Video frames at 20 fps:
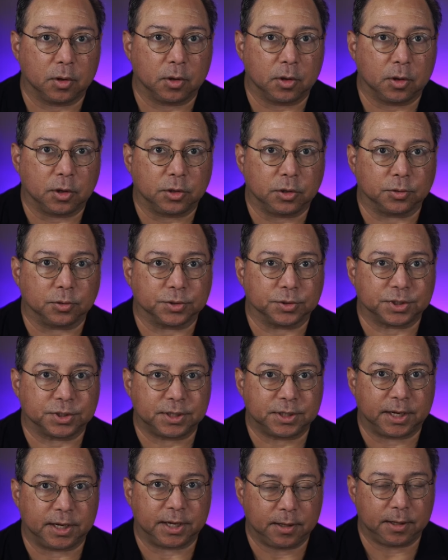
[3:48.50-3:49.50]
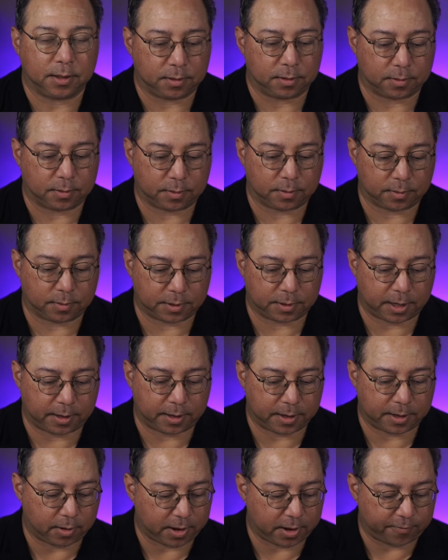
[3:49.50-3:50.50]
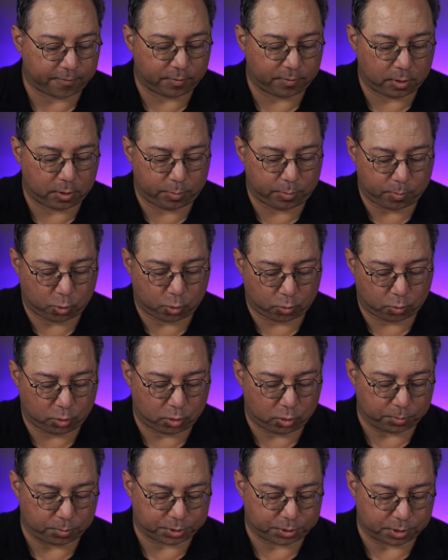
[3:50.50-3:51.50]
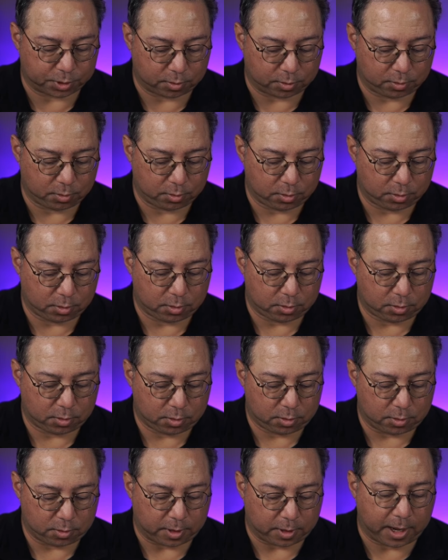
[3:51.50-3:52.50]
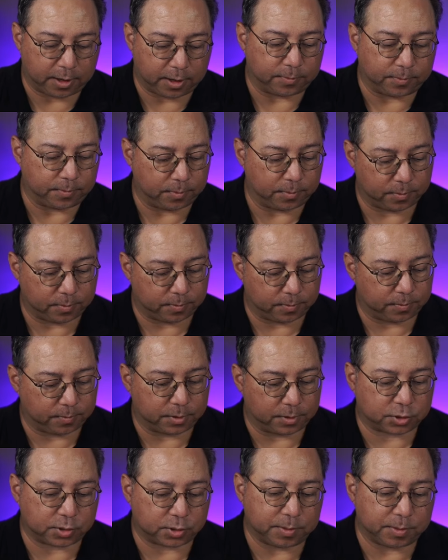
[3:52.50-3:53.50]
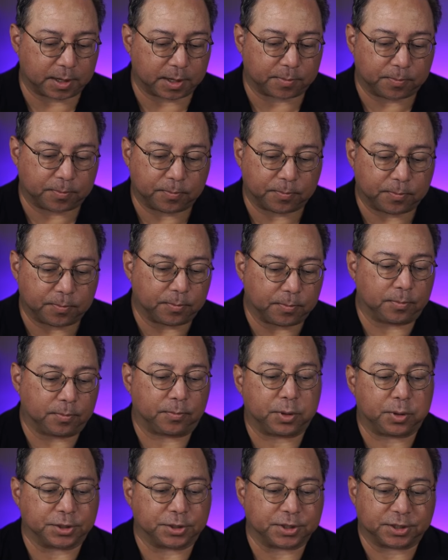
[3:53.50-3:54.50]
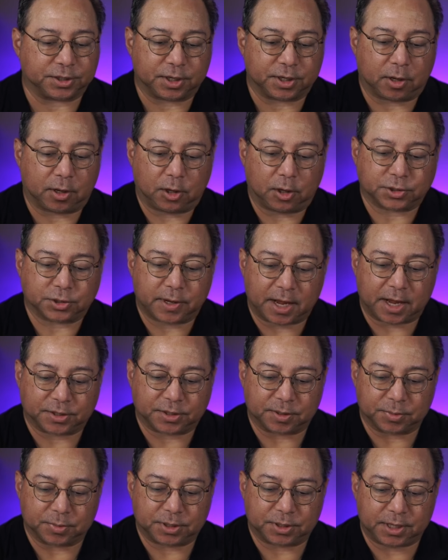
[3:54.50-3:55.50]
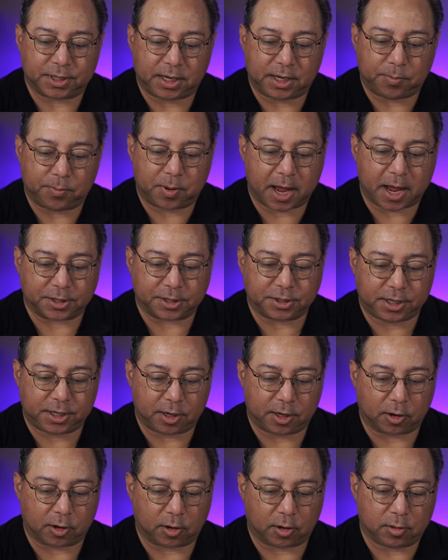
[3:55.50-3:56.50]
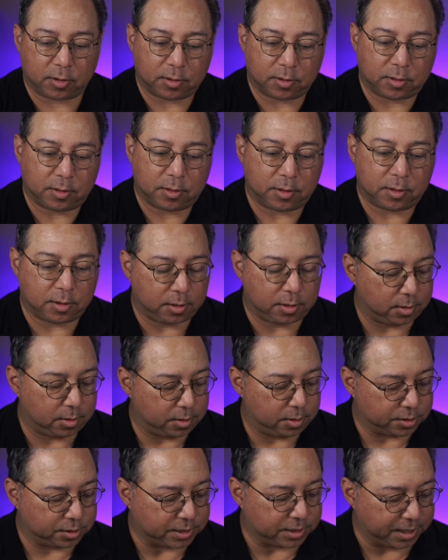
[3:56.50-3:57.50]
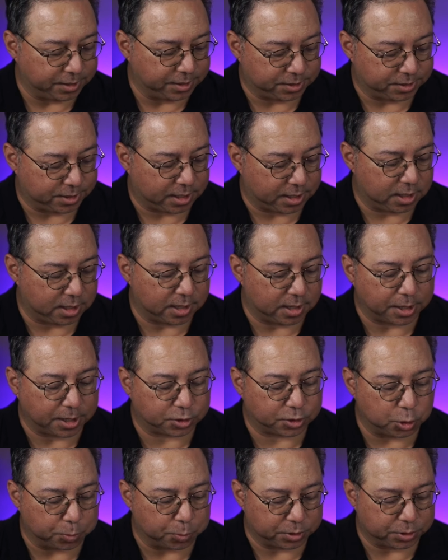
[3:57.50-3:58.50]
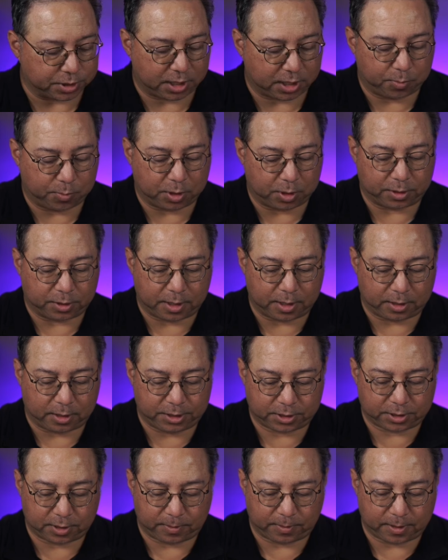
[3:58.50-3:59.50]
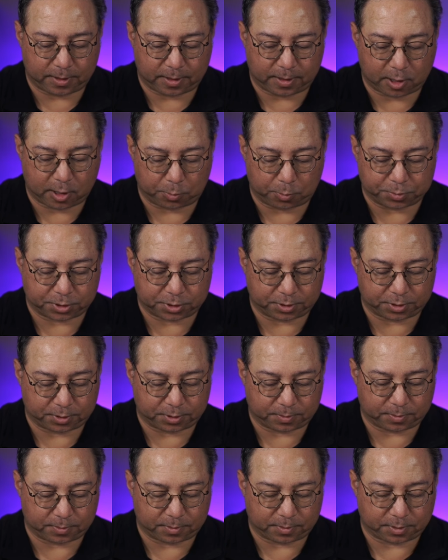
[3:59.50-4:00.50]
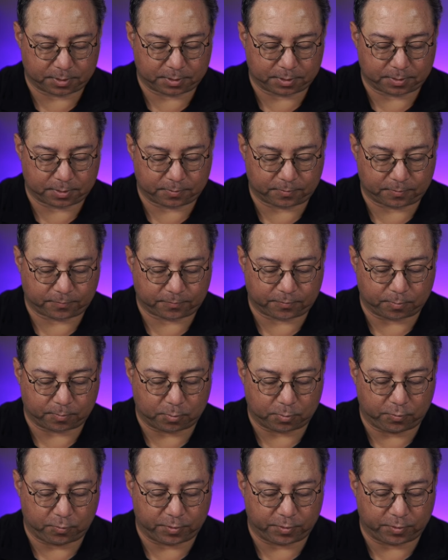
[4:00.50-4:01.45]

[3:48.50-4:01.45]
you'll see that I now have a little bit more room. So, and the Stream Deck XL also has some sticky pads here, slightly sticky, not super sticky, but at least it helps from moving